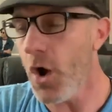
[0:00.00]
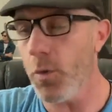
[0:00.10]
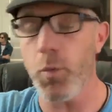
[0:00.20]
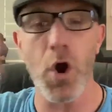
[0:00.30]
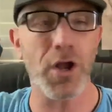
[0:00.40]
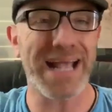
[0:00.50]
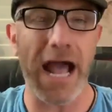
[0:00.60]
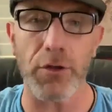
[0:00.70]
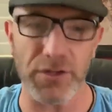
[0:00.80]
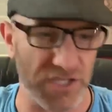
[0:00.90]
will work
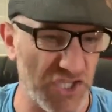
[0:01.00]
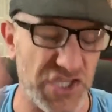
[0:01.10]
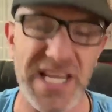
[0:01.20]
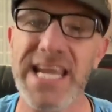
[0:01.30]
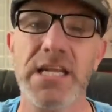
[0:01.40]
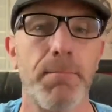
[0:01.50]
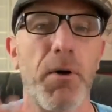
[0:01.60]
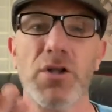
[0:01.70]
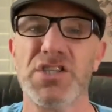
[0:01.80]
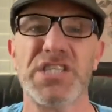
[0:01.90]
out this scene
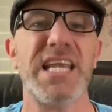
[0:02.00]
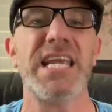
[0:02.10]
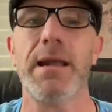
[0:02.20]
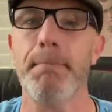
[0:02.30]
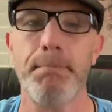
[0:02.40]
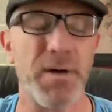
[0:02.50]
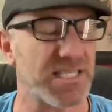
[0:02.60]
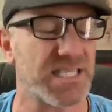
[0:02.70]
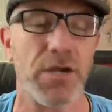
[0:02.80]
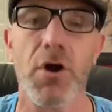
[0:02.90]
upon scene and
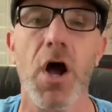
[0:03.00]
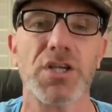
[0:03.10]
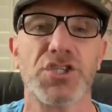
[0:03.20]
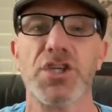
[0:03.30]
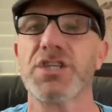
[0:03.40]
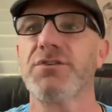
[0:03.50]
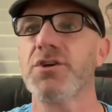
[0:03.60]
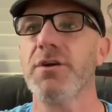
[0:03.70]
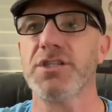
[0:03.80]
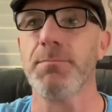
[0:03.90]
bust their ass just
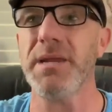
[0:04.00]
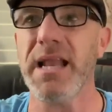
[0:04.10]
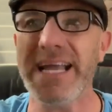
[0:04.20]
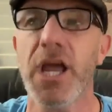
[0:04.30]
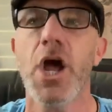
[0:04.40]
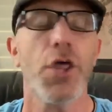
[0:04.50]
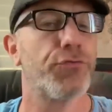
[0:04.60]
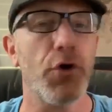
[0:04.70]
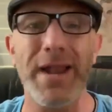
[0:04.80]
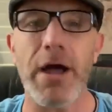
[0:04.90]
to be like
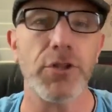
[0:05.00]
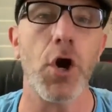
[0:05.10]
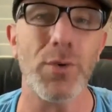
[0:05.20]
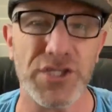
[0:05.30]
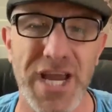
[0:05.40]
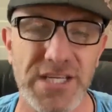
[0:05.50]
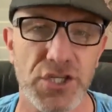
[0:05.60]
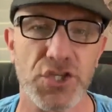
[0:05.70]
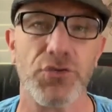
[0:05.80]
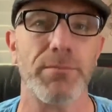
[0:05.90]
thrown out. No, we changed the
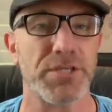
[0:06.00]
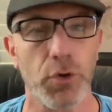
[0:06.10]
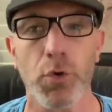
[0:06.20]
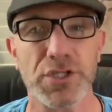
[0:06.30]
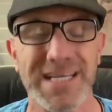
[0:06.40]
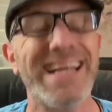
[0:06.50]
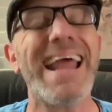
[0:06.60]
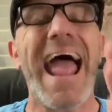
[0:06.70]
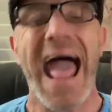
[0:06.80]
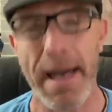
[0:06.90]
script and altered. It
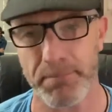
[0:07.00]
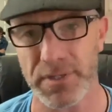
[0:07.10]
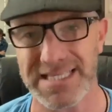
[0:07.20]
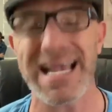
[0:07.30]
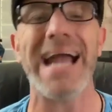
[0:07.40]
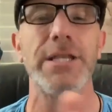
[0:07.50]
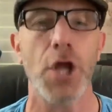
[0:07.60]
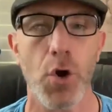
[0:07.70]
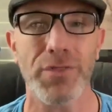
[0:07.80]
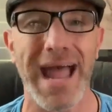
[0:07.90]
happens. I
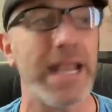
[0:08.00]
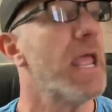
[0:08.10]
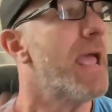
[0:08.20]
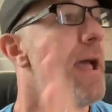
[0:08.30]
know that.